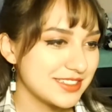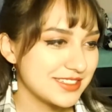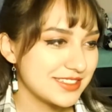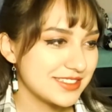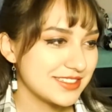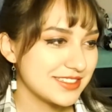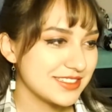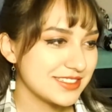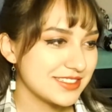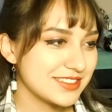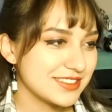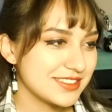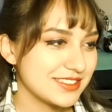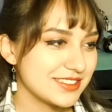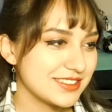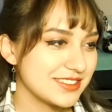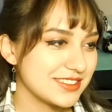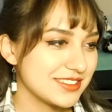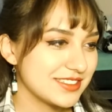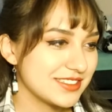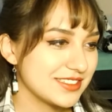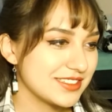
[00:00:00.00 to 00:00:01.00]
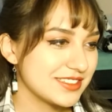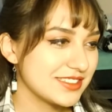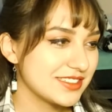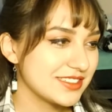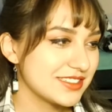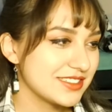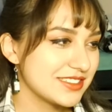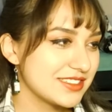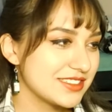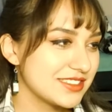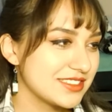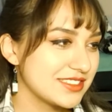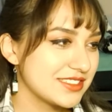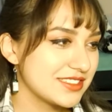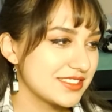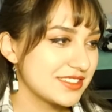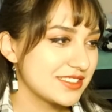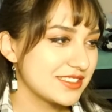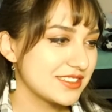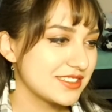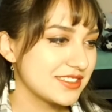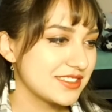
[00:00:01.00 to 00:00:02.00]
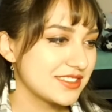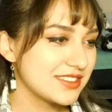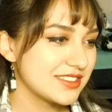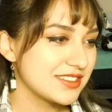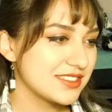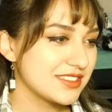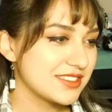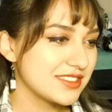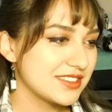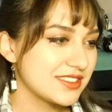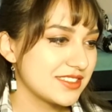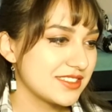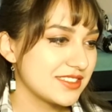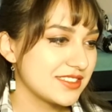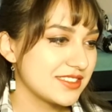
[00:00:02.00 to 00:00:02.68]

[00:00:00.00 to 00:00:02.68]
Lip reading: Nobody speaks.